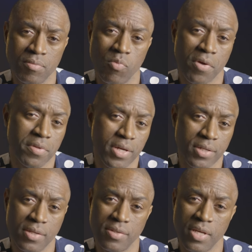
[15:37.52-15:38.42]
whether
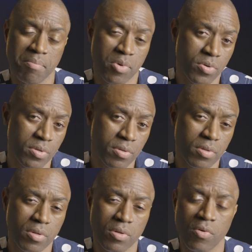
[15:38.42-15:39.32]
it is a murder
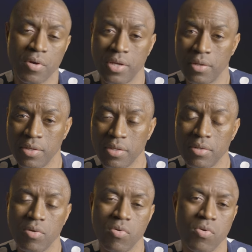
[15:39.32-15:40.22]
or a
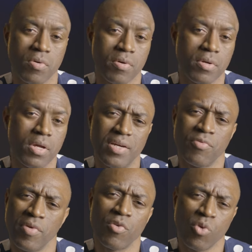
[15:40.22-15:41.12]
killing or
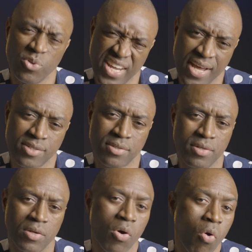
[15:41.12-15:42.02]
a grotesque
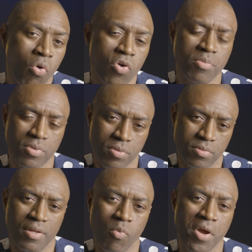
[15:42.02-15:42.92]
and horrible
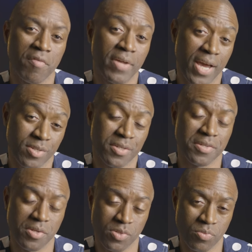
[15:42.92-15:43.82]
way of
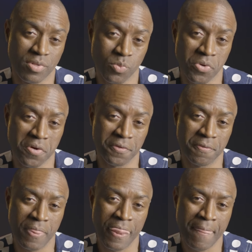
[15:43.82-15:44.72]
exiting this
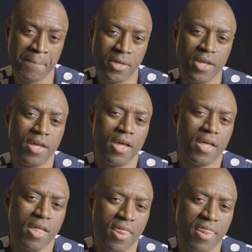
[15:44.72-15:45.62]
world.
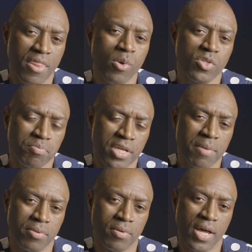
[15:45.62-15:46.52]
Those
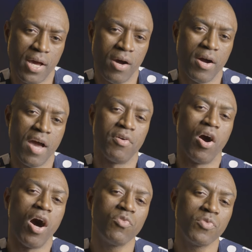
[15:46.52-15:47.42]
people have
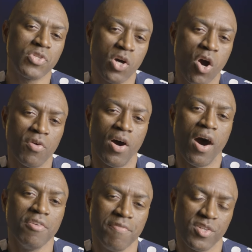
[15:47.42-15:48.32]
unresolved or
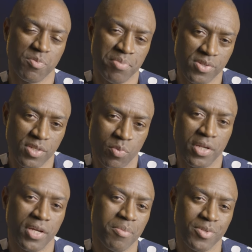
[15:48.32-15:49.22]
unfinished business
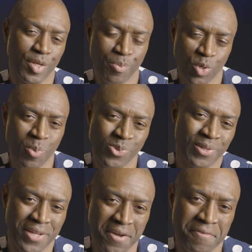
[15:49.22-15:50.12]
when it comes to their purpose
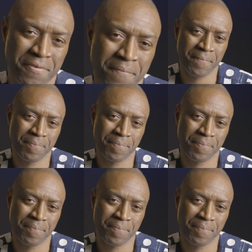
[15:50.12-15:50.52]
in life.